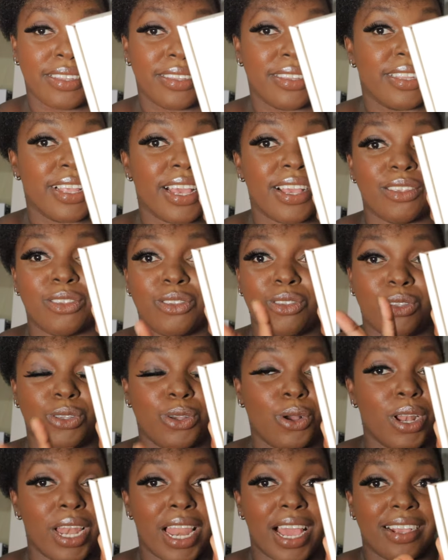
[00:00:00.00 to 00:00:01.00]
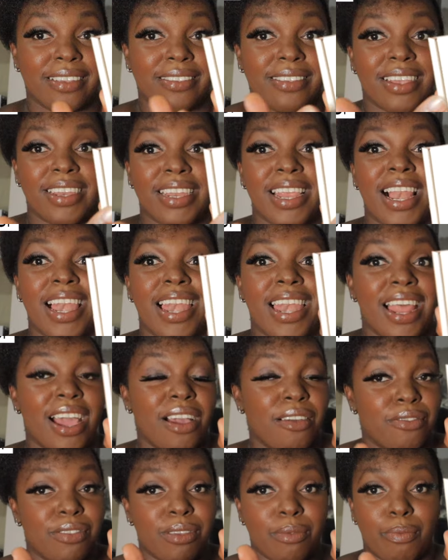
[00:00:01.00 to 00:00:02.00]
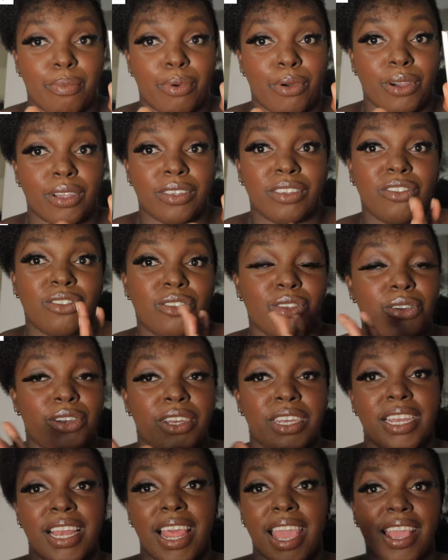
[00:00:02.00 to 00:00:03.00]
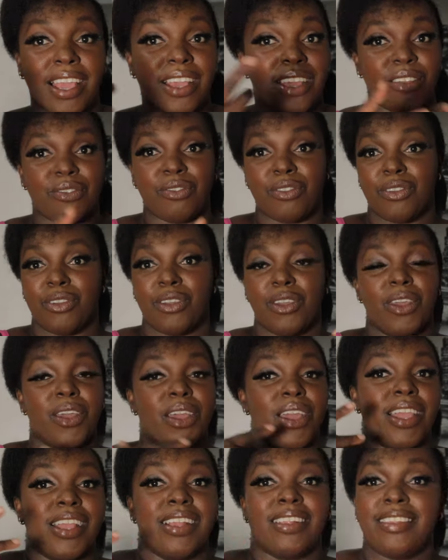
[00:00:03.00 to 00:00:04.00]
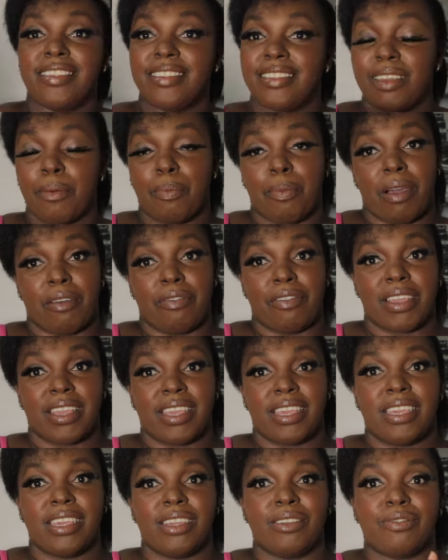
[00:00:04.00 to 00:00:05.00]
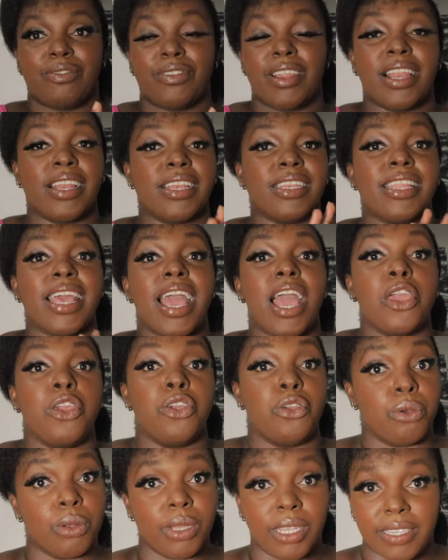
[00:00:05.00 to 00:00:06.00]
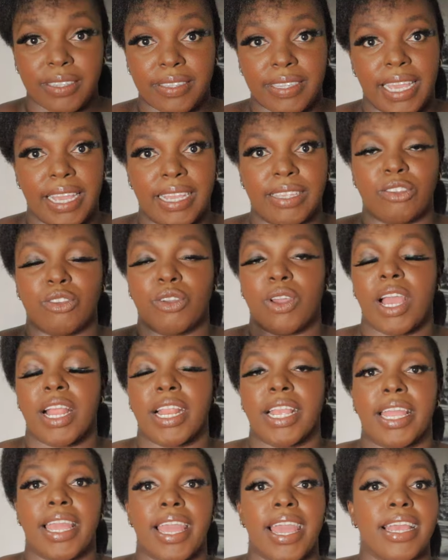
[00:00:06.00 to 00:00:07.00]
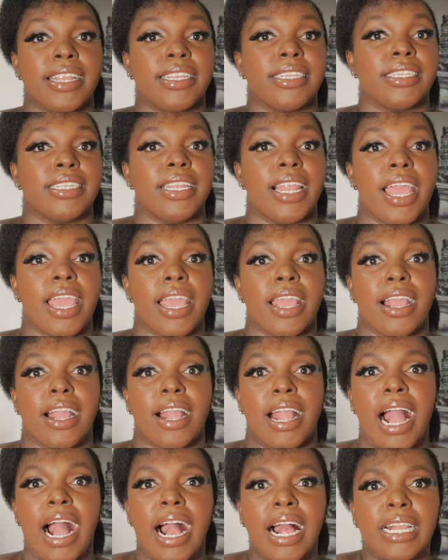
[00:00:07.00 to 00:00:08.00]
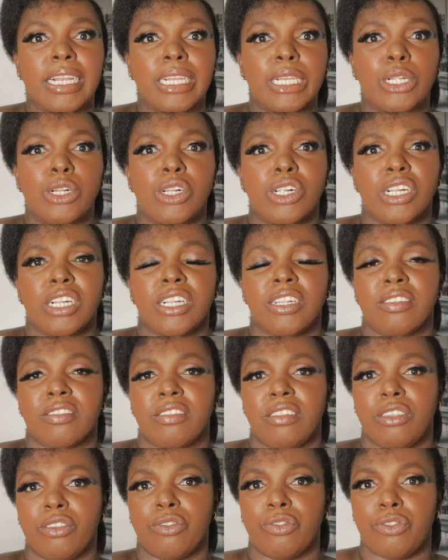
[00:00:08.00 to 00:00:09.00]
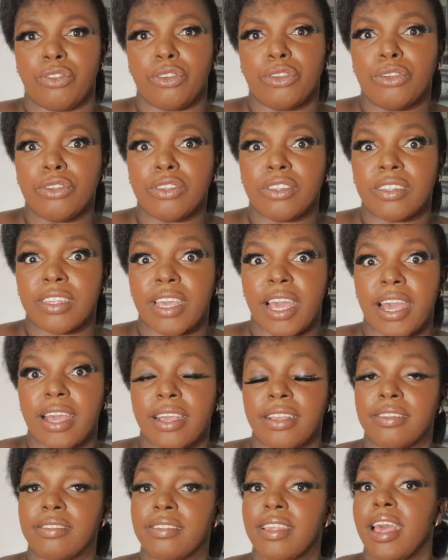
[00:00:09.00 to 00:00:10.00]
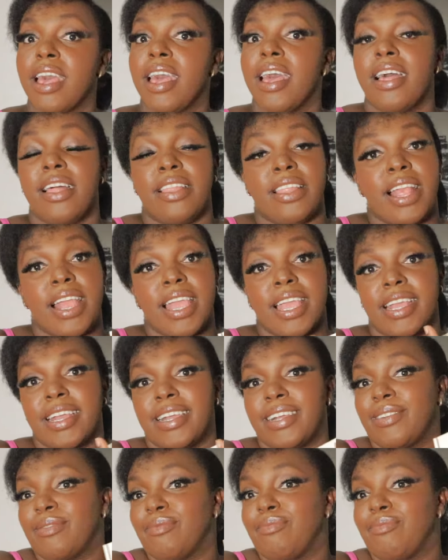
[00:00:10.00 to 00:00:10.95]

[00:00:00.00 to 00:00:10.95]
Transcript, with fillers: They're so luxury. I love the box. It's already like, if you, this is the perfect gift, and they're unisex. You can get like candles, diffusers, like